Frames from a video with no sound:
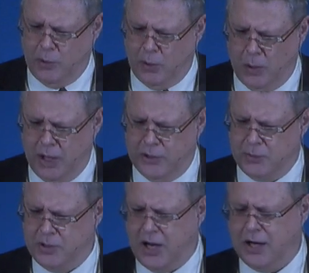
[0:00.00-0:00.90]
where it was.
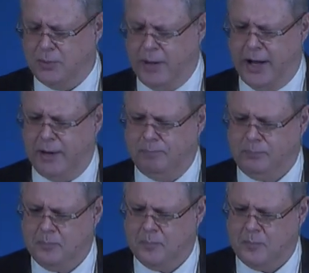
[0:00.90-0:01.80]
We talked about it.
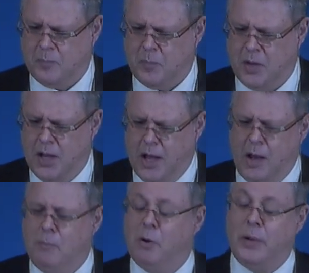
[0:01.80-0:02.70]

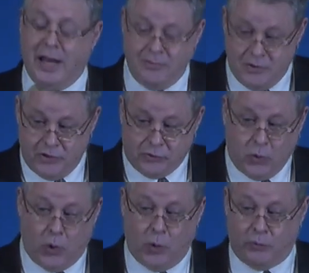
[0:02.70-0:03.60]
But we gave you this
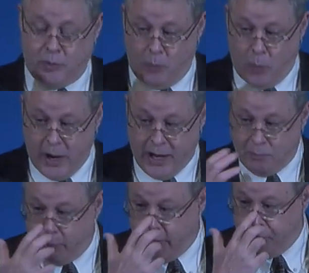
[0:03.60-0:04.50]
quote from
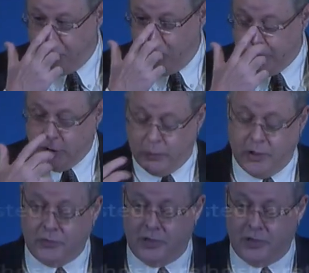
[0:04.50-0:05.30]
Wayne Brindle, who wrote